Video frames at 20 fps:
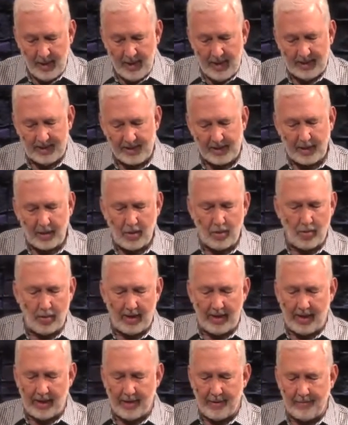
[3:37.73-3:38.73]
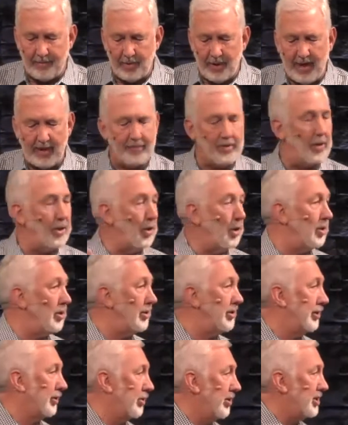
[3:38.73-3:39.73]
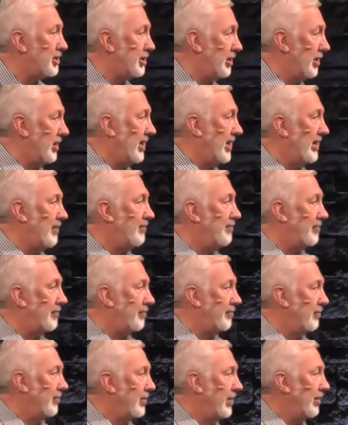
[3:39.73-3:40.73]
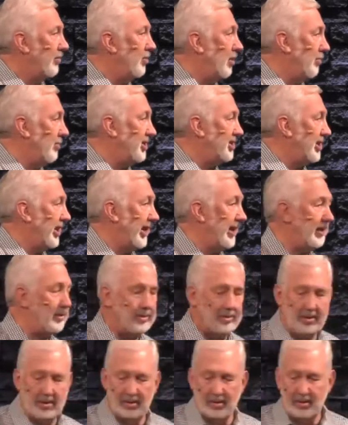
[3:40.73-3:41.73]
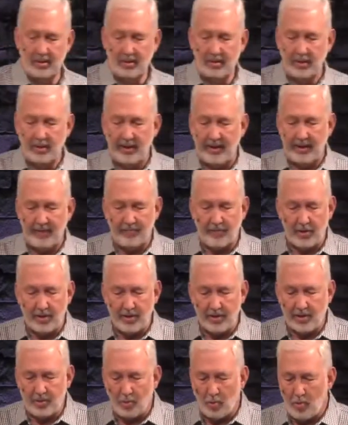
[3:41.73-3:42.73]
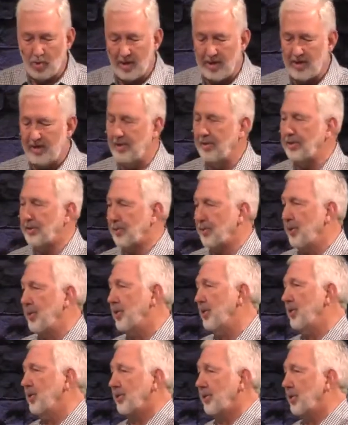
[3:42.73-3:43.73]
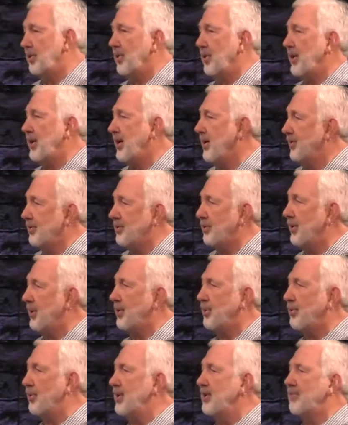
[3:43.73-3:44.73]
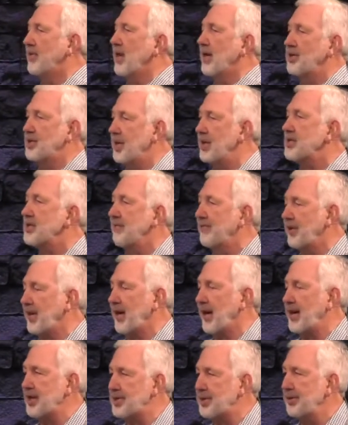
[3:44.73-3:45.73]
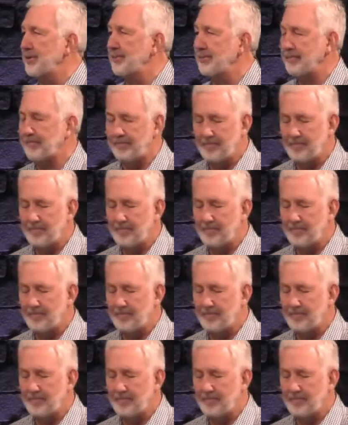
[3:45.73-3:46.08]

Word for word: And so uh, you have the whole of the Christian life in Romans 8. In verses 1 and 30 and 33, you've got justification.